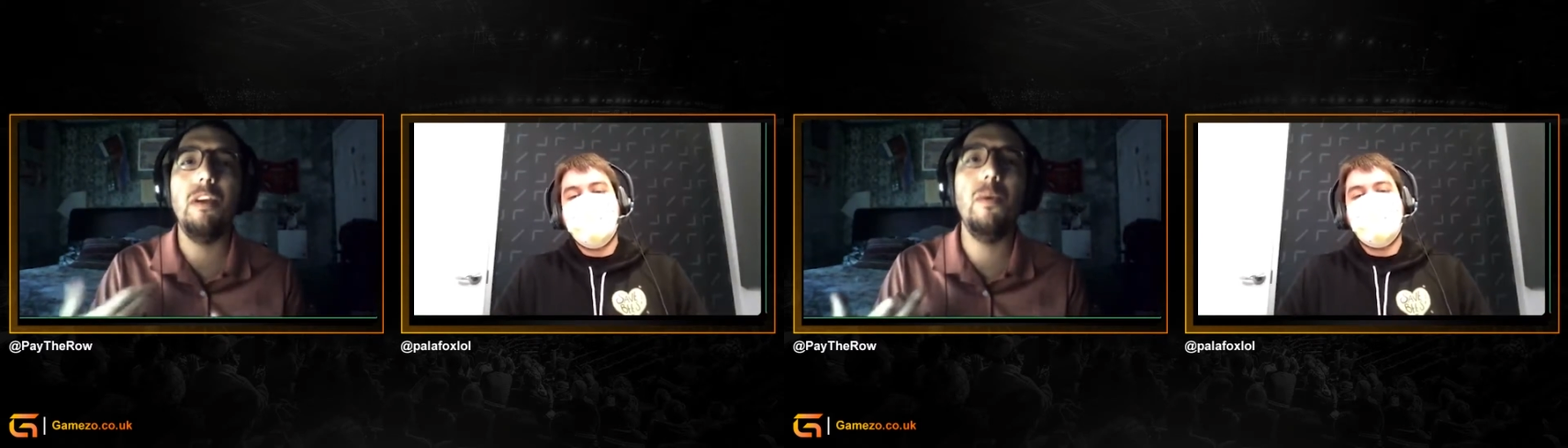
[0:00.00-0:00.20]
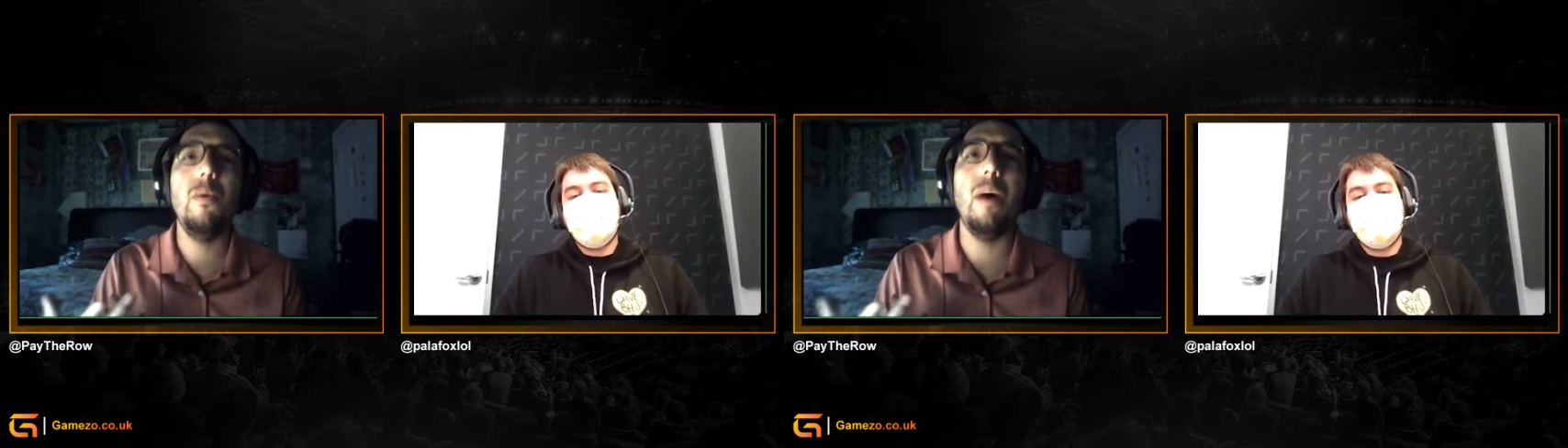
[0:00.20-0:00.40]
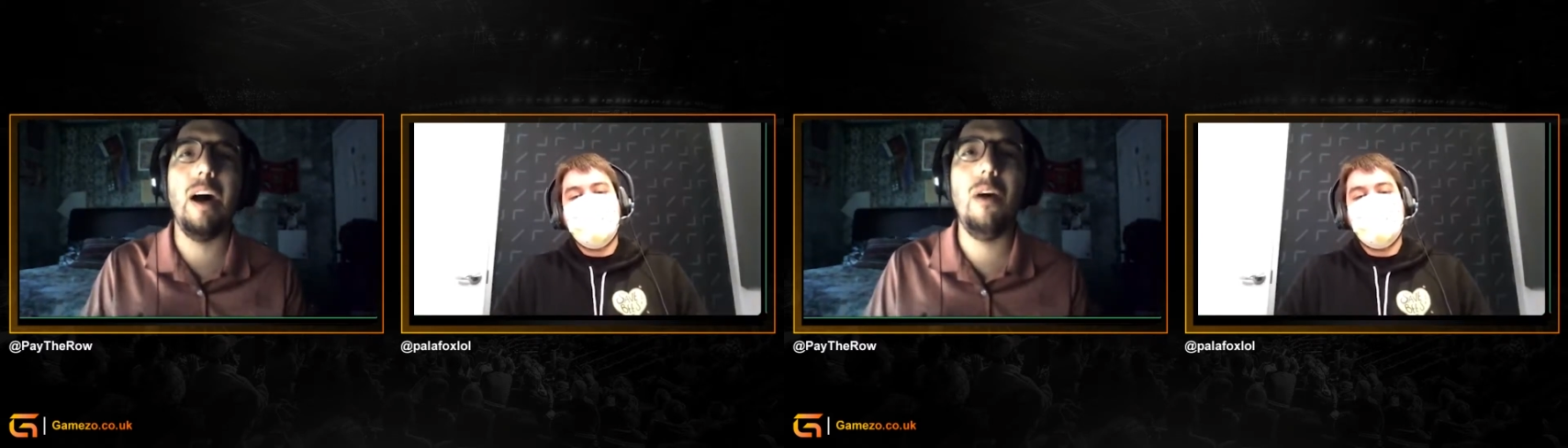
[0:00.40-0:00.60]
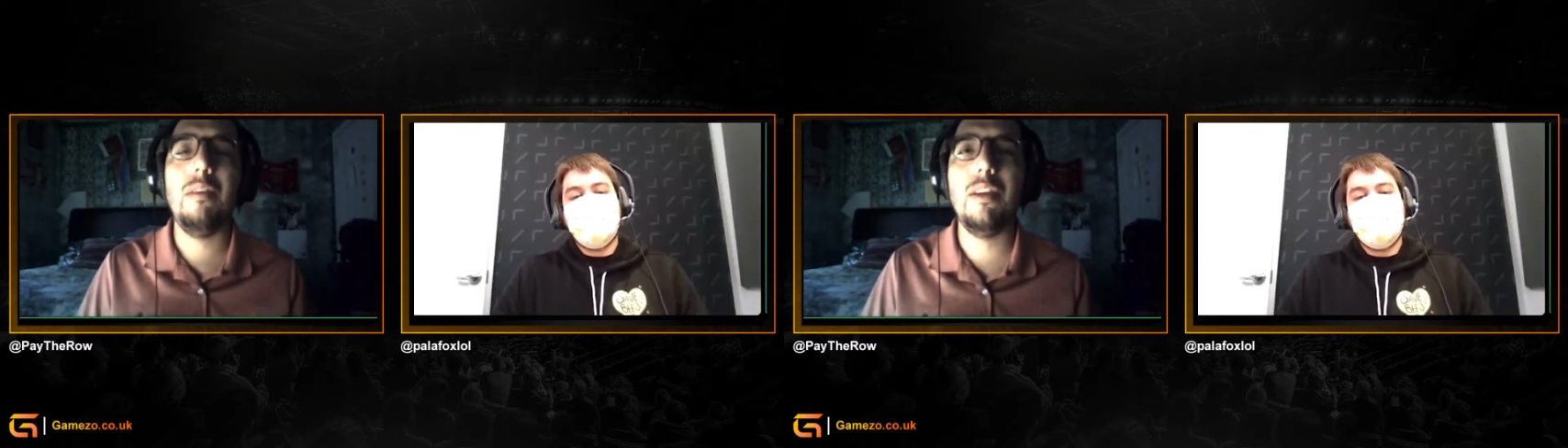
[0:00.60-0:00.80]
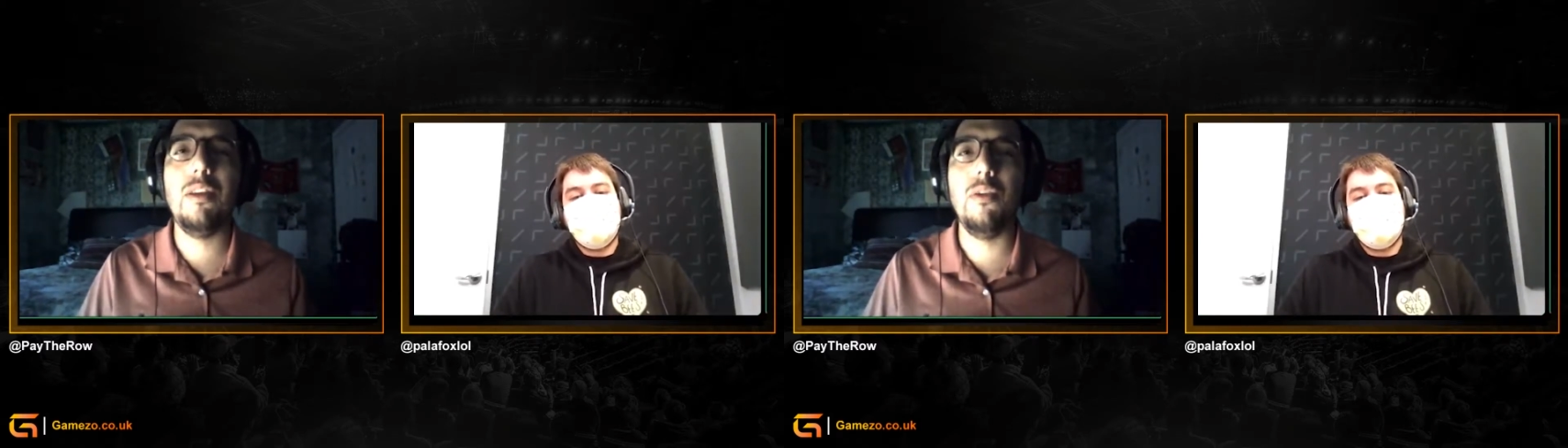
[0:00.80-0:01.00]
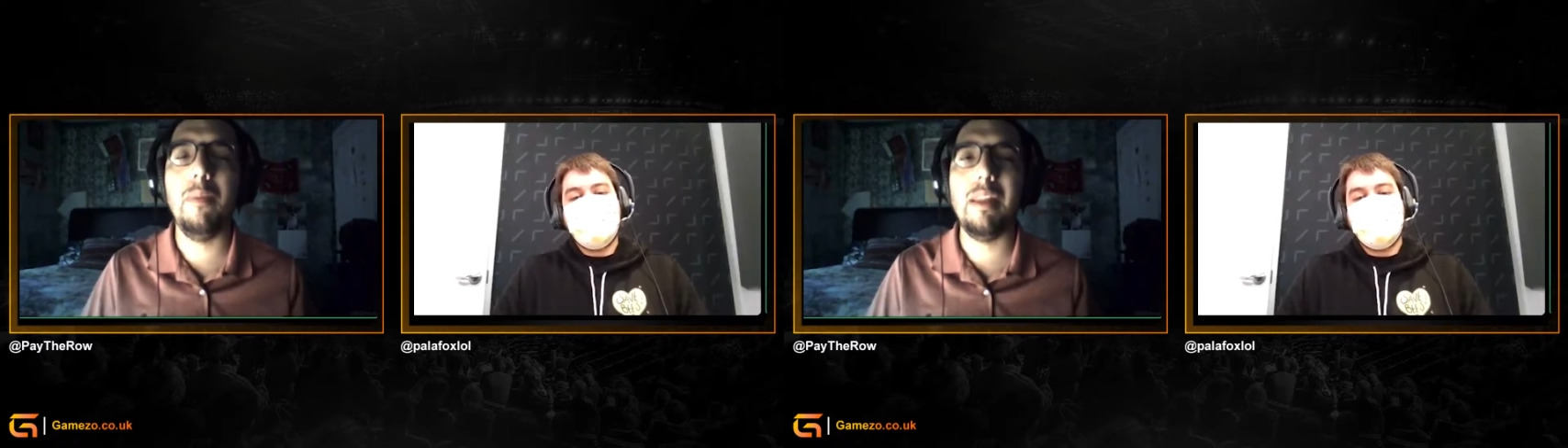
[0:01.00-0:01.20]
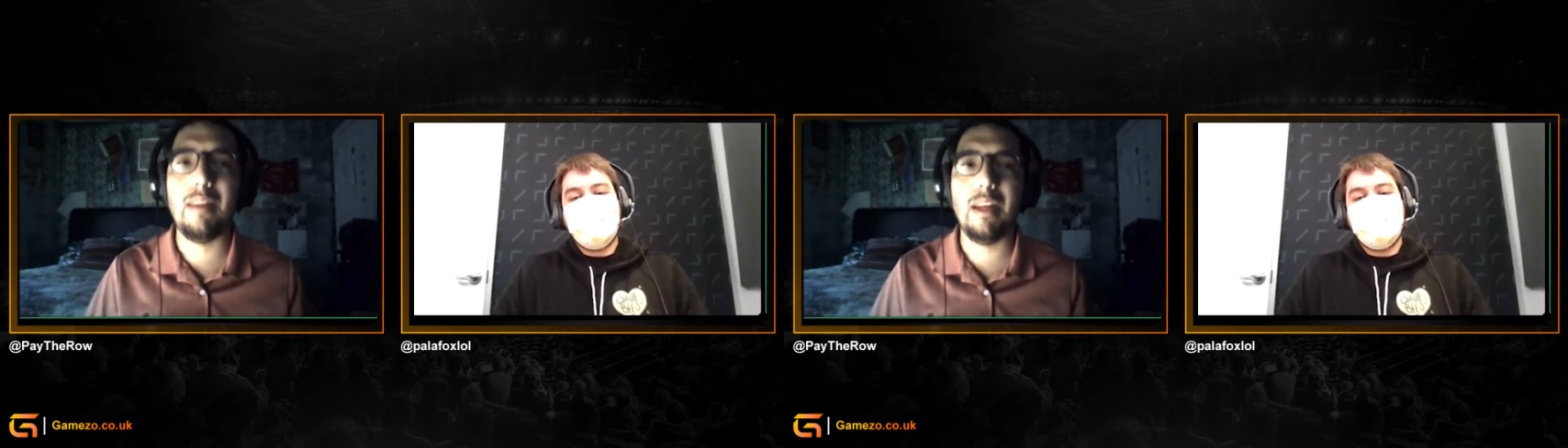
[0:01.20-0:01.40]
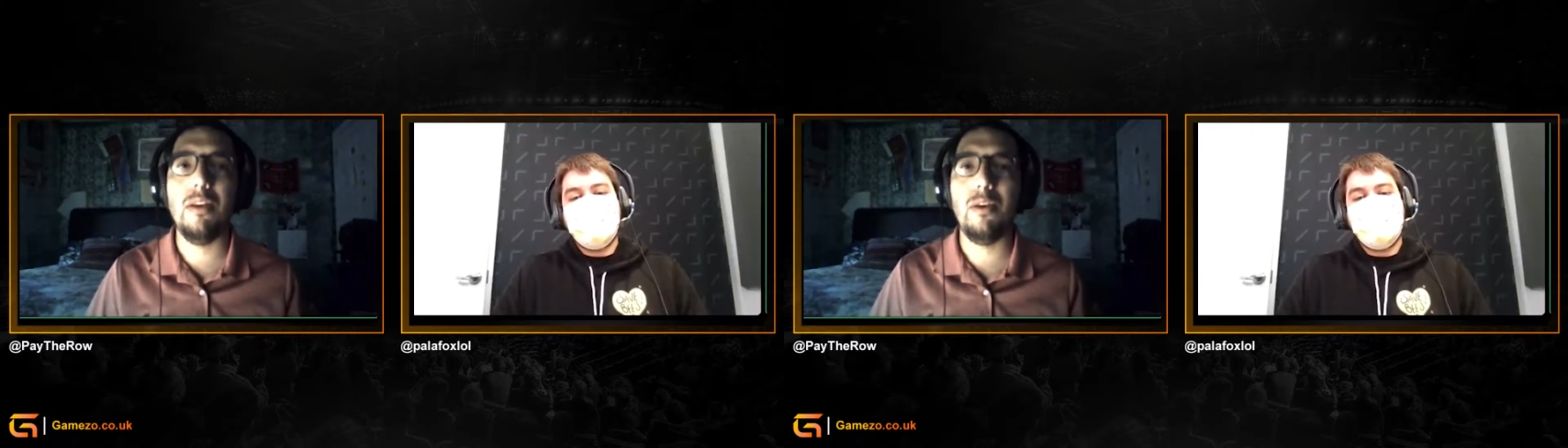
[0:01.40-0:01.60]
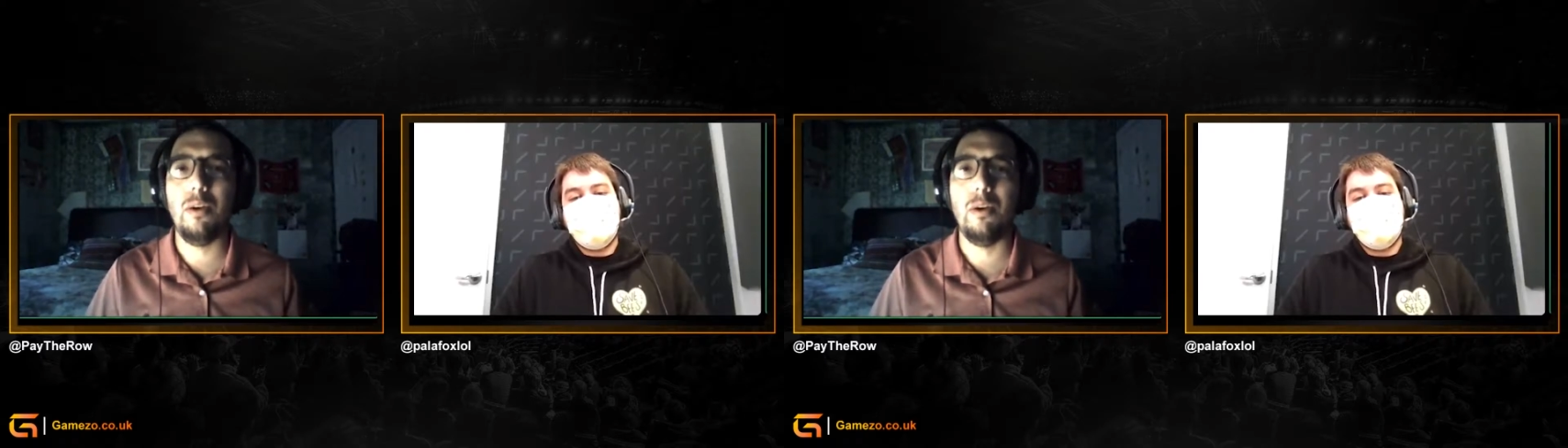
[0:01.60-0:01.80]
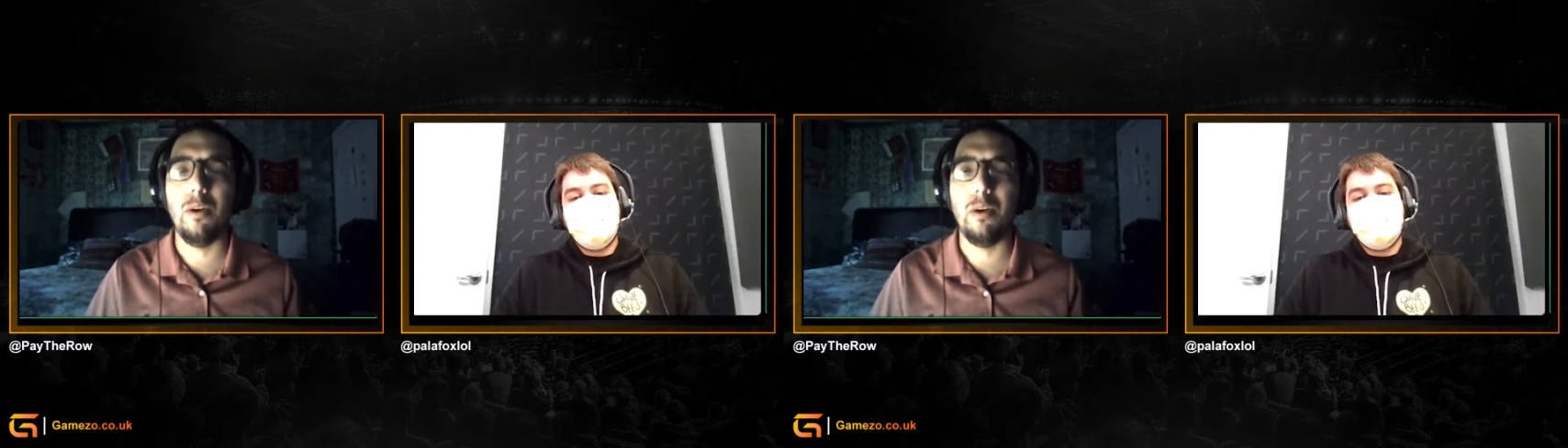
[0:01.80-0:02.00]
how did you maintain
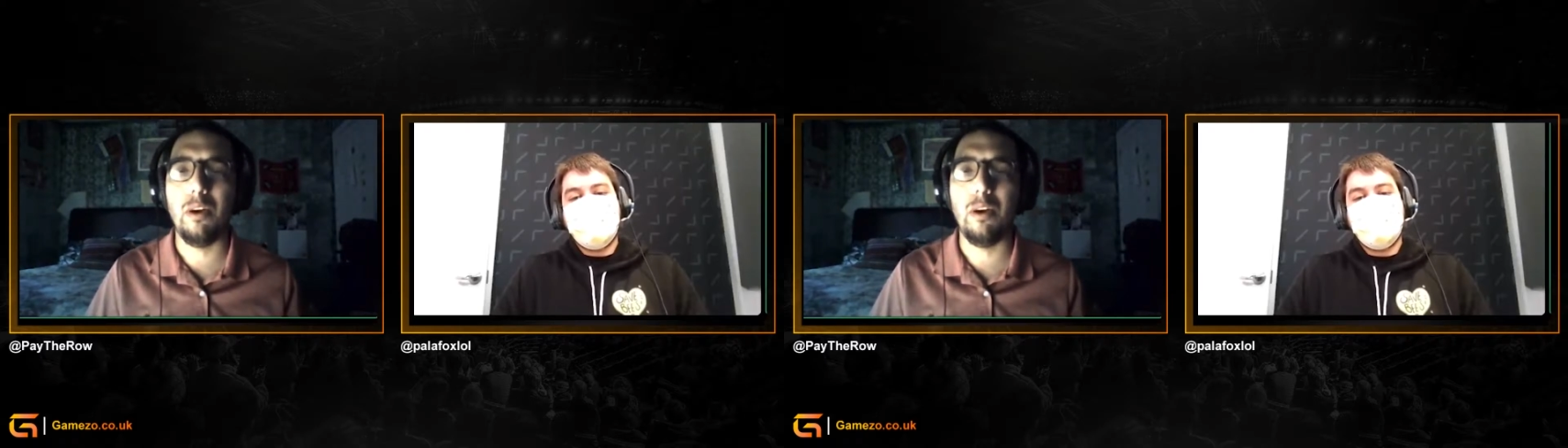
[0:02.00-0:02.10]
your